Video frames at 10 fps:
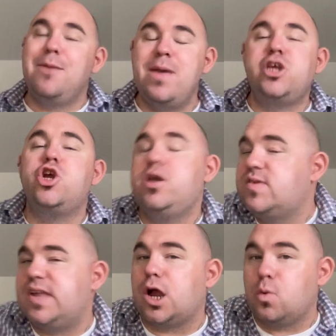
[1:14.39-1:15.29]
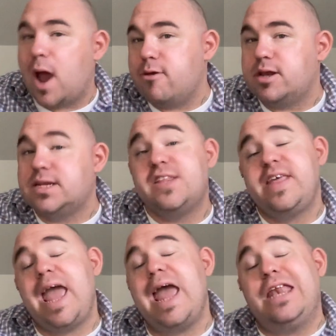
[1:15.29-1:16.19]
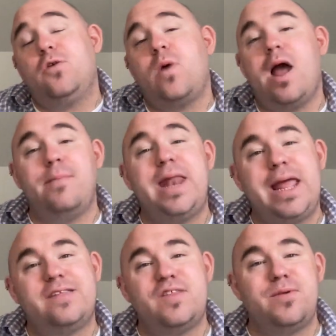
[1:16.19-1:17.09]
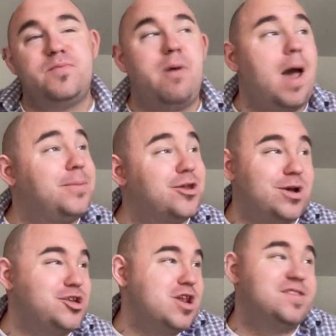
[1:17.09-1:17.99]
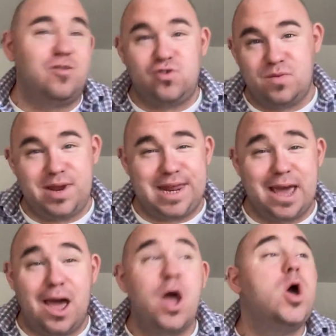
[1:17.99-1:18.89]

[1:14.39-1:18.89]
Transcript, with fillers: Make sure you stick around until the end where I'm gonna answer the most popular question on social media,